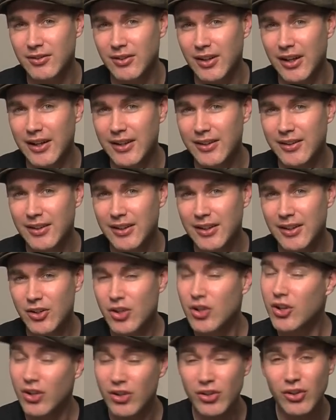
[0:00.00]
Right?
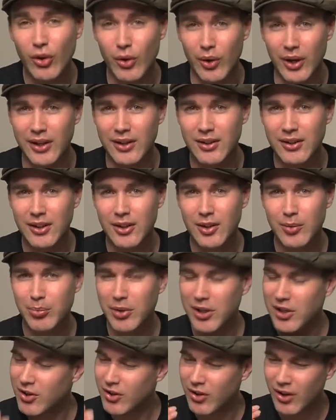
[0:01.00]
You can do it,
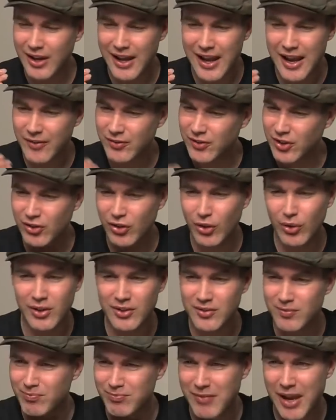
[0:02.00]
but you're going to have to do
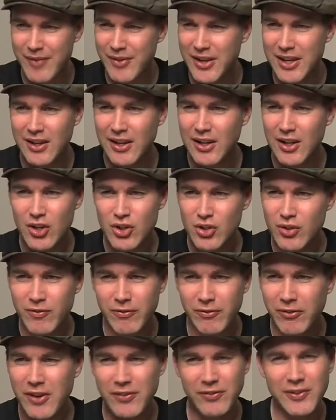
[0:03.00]
it maybe
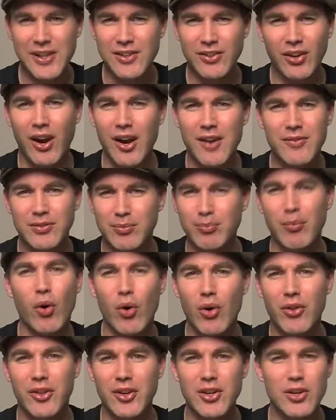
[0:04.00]
50 times
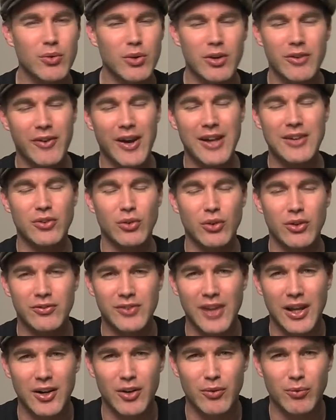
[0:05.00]
more than you would have had to have
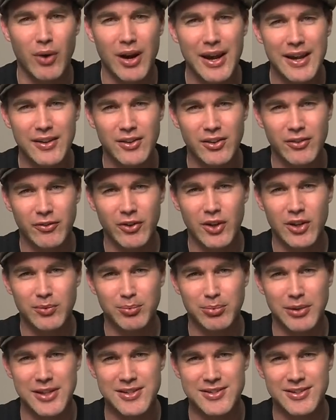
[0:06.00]
done it right in the
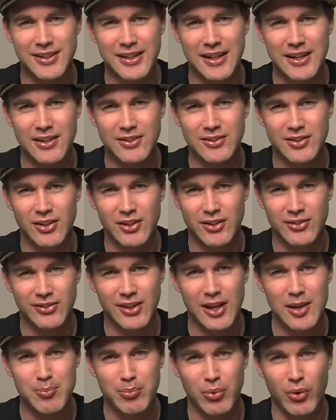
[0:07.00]
first place to get it to the
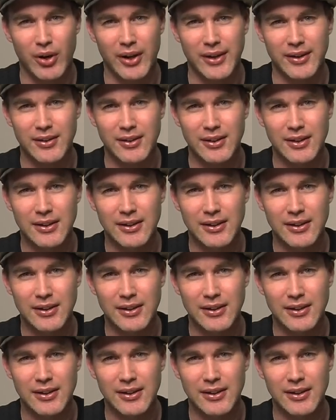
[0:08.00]
same point.